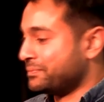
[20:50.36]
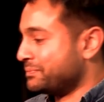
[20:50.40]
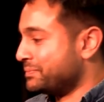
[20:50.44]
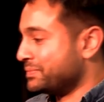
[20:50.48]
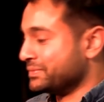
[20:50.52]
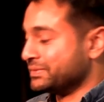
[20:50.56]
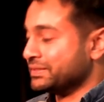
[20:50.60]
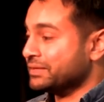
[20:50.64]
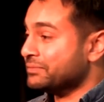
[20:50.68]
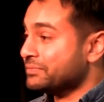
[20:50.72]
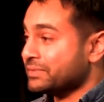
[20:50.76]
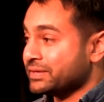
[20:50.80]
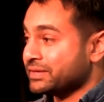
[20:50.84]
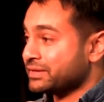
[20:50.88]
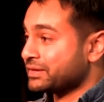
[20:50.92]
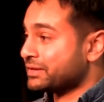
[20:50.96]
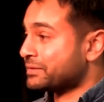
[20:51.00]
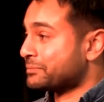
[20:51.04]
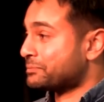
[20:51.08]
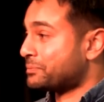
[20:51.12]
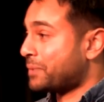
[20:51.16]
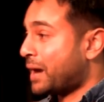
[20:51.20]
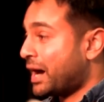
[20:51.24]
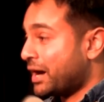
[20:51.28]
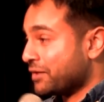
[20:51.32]
living
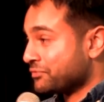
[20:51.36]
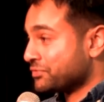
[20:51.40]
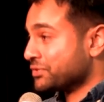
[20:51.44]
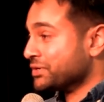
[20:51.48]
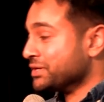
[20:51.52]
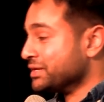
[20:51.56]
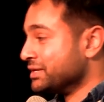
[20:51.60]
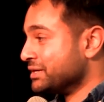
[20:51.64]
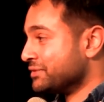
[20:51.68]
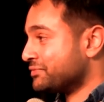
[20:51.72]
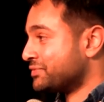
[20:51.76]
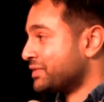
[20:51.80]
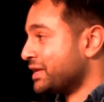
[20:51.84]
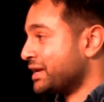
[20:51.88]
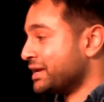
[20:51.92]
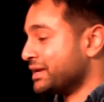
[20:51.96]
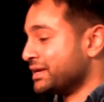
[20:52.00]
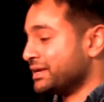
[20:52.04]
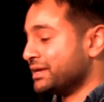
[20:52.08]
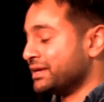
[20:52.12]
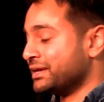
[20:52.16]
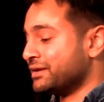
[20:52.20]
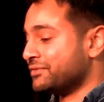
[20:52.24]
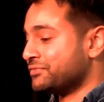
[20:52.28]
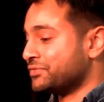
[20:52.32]
in poverty
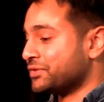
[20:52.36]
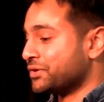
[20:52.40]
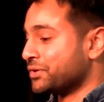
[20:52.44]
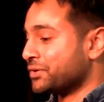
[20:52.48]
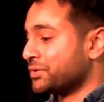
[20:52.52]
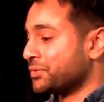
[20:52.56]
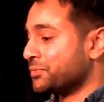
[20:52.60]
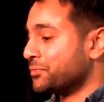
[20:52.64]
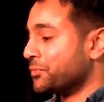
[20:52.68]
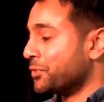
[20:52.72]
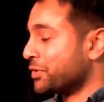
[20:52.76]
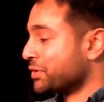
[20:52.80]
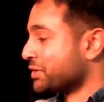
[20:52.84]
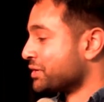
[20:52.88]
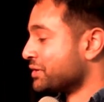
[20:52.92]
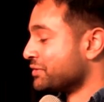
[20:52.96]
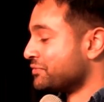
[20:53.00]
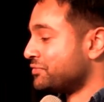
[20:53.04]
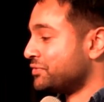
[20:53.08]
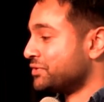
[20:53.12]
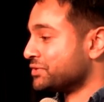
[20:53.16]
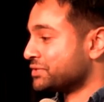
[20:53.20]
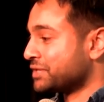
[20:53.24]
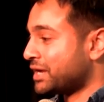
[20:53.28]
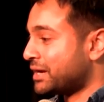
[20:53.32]
if they're working a
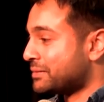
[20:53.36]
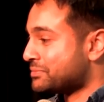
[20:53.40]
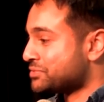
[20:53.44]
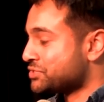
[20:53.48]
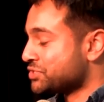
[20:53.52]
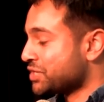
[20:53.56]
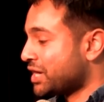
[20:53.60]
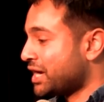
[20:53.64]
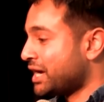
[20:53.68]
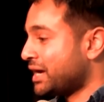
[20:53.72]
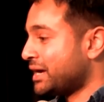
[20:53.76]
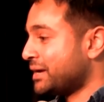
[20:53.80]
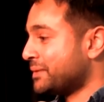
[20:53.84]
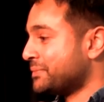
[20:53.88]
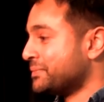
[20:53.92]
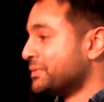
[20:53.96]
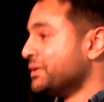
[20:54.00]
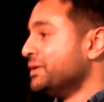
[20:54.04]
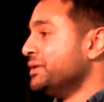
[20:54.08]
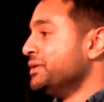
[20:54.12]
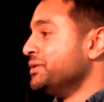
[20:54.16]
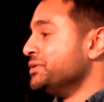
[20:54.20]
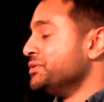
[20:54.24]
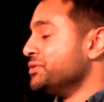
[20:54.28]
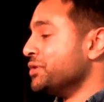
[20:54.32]
full-time job.
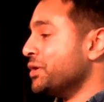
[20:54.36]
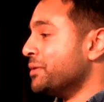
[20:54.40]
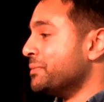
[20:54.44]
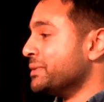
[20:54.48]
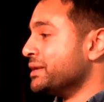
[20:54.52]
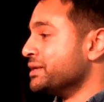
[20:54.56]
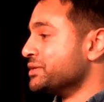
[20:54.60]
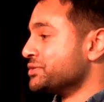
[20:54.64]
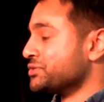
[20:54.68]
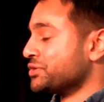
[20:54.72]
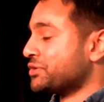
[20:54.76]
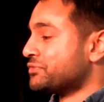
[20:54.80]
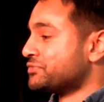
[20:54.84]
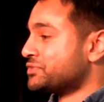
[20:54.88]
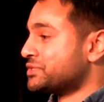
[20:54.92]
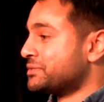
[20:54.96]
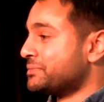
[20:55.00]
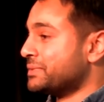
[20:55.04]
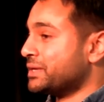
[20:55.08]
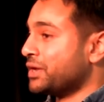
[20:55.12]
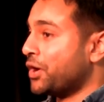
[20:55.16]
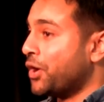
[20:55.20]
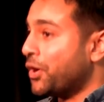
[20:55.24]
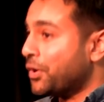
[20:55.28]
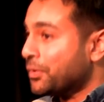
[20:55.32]
Nobody deserves to
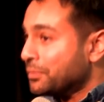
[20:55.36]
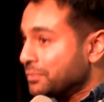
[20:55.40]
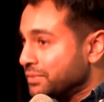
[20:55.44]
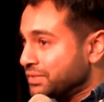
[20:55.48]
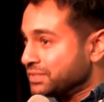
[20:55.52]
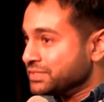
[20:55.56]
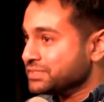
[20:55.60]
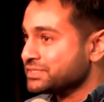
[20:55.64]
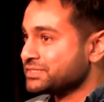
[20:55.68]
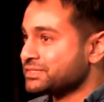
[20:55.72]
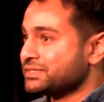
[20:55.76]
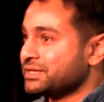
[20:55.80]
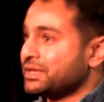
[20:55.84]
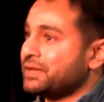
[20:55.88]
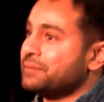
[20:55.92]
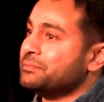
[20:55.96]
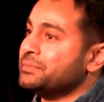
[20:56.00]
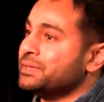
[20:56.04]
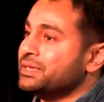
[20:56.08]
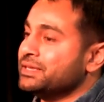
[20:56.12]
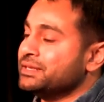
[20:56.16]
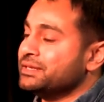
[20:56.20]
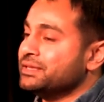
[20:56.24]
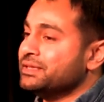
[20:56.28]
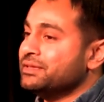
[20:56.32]
be homeless
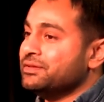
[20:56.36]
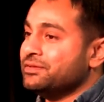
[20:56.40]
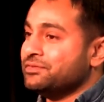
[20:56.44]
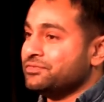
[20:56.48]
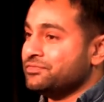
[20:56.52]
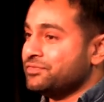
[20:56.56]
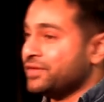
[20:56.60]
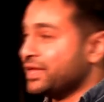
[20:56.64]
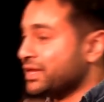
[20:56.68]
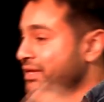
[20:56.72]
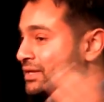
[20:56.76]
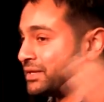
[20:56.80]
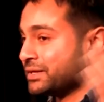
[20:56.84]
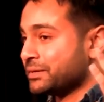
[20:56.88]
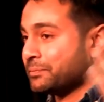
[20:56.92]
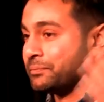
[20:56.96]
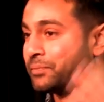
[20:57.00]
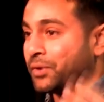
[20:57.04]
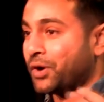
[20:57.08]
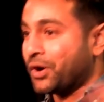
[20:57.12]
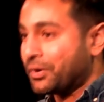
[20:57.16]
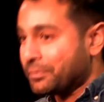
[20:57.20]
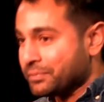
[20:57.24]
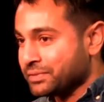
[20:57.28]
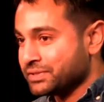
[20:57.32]
amid vacant
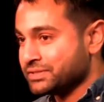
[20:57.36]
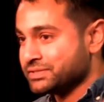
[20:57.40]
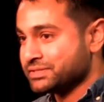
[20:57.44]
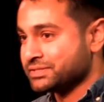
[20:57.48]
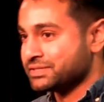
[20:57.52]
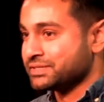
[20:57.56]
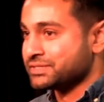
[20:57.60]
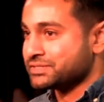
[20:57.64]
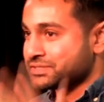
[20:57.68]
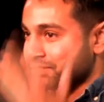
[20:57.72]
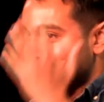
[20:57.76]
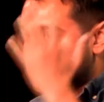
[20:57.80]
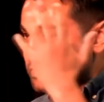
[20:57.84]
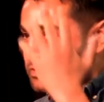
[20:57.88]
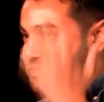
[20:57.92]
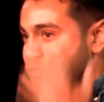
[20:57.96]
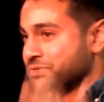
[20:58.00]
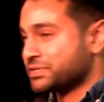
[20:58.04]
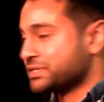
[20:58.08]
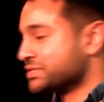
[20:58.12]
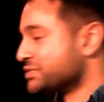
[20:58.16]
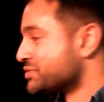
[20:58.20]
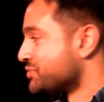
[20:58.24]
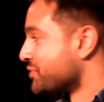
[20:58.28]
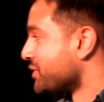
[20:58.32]
apartments and these luxury
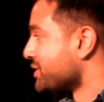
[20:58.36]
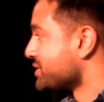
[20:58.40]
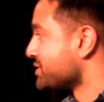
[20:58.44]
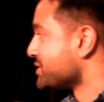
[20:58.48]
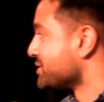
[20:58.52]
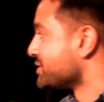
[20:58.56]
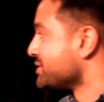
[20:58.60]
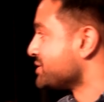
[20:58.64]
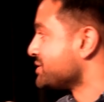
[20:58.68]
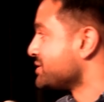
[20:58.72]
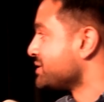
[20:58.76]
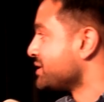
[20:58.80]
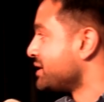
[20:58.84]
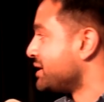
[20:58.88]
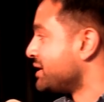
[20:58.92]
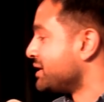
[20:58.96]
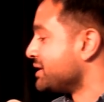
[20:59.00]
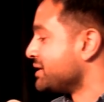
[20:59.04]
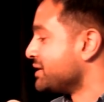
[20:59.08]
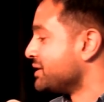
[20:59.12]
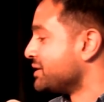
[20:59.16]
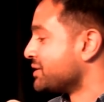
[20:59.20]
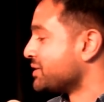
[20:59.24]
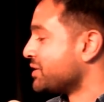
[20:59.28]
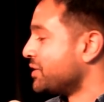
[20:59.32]
constructions
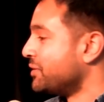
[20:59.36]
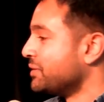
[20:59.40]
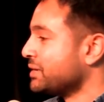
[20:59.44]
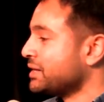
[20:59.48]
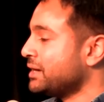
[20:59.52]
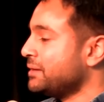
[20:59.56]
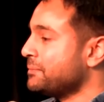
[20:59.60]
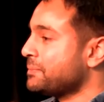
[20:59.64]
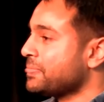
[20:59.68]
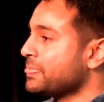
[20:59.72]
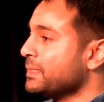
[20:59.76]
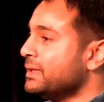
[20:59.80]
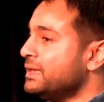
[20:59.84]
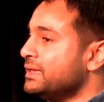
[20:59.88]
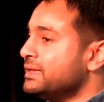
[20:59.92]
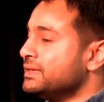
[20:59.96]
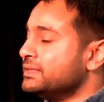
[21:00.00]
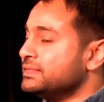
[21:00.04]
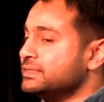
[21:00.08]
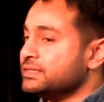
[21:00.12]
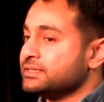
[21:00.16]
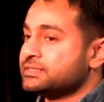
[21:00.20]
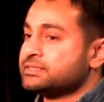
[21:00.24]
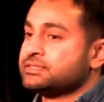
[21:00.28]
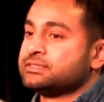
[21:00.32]
going up.
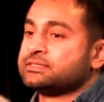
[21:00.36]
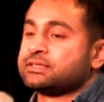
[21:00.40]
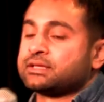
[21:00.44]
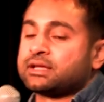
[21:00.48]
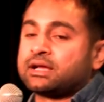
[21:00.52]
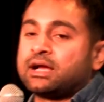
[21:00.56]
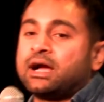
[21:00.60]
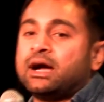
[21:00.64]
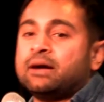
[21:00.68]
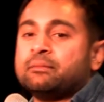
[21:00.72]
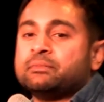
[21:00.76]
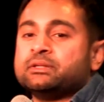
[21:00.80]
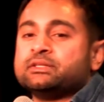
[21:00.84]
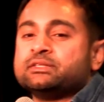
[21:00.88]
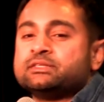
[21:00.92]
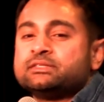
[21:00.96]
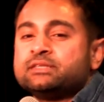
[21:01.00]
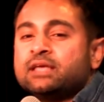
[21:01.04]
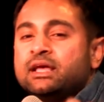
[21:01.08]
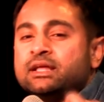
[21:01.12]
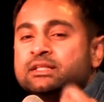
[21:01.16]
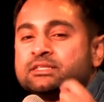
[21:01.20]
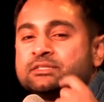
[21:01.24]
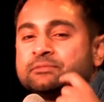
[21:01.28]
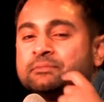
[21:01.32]
This is a common
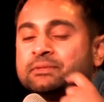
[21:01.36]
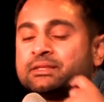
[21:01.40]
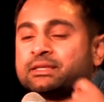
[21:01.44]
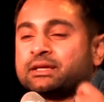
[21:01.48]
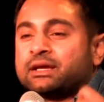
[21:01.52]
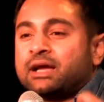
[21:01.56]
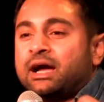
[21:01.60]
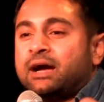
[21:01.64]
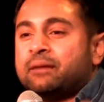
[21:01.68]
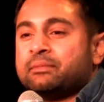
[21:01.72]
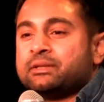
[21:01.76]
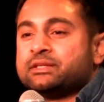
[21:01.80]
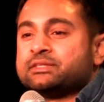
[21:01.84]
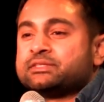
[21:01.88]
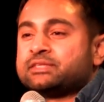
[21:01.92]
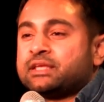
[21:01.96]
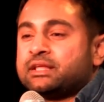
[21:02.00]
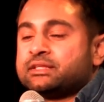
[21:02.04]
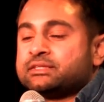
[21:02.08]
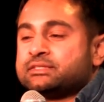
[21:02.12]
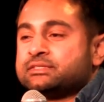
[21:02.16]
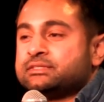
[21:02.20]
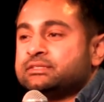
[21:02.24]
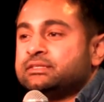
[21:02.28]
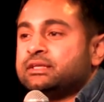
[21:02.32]
sense, but the common
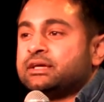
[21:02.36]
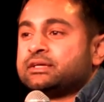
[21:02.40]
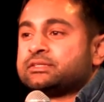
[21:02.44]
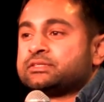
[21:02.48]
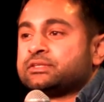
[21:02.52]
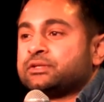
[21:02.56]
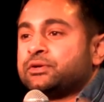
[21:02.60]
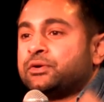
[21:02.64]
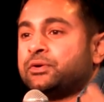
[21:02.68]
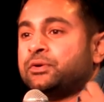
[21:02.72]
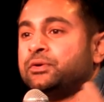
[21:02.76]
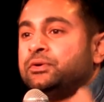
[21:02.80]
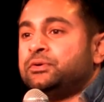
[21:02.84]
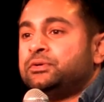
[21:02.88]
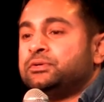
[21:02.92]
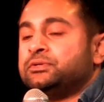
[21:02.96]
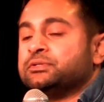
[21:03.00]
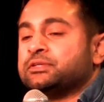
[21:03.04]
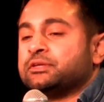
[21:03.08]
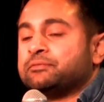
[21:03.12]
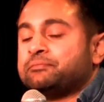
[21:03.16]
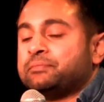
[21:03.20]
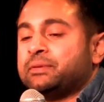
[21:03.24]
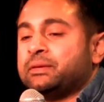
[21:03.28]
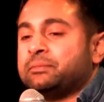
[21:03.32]
sense doesn't
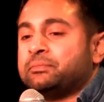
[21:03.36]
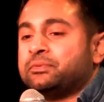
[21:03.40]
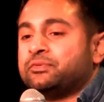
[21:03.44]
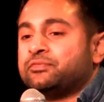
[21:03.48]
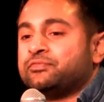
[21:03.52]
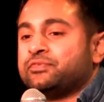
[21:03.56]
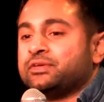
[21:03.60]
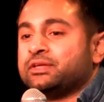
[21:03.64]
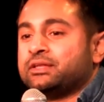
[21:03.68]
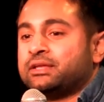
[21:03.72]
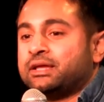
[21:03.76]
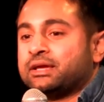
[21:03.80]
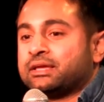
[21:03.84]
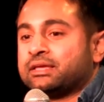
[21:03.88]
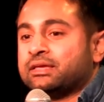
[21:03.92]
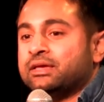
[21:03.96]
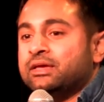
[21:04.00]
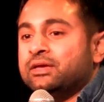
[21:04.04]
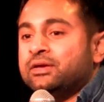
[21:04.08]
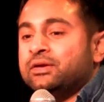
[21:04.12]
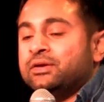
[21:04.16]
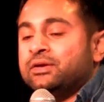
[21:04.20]
hold if people feel like